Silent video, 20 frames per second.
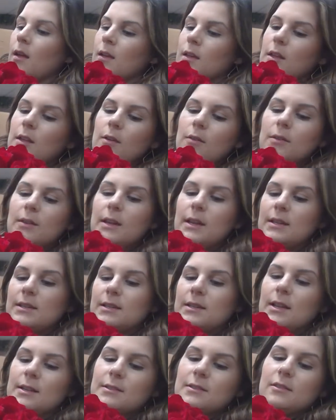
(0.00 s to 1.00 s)
you don't need
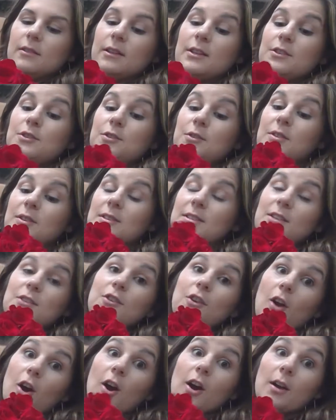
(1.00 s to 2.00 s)
to necessarily do this in
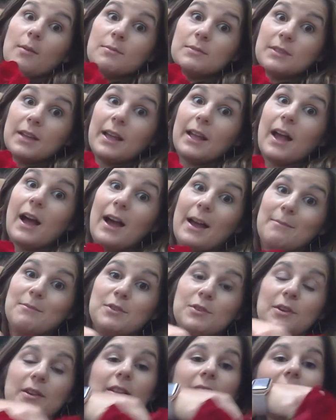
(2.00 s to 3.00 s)
your arms like I'm
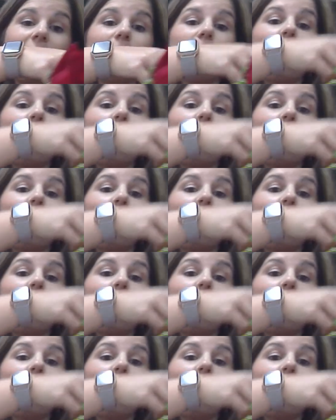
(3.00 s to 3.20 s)
doing, like I'm